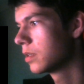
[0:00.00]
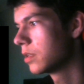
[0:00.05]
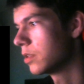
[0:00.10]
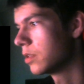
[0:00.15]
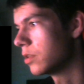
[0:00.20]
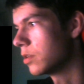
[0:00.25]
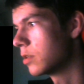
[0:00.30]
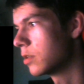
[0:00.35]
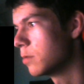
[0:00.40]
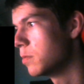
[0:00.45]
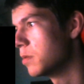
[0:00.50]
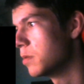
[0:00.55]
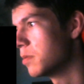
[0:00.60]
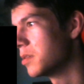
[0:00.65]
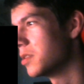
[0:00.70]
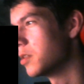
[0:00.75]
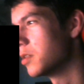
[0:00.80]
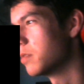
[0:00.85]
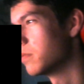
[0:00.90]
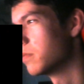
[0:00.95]
You could be on
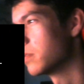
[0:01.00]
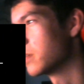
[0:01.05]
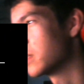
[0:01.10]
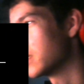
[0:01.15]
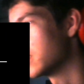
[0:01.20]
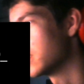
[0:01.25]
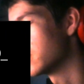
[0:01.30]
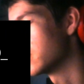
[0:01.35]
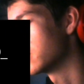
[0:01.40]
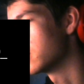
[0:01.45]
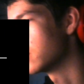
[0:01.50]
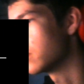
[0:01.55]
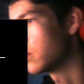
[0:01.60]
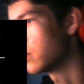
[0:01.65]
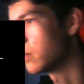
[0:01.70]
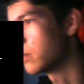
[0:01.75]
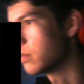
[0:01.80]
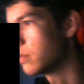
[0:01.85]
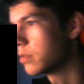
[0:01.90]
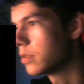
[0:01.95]
Novocaine.
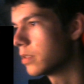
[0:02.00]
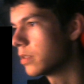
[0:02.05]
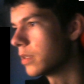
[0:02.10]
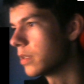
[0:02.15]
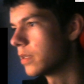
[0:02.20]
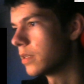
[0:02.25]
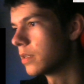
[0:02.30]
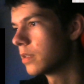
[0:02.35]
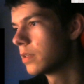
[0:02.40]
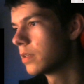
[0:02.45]
Oh, so like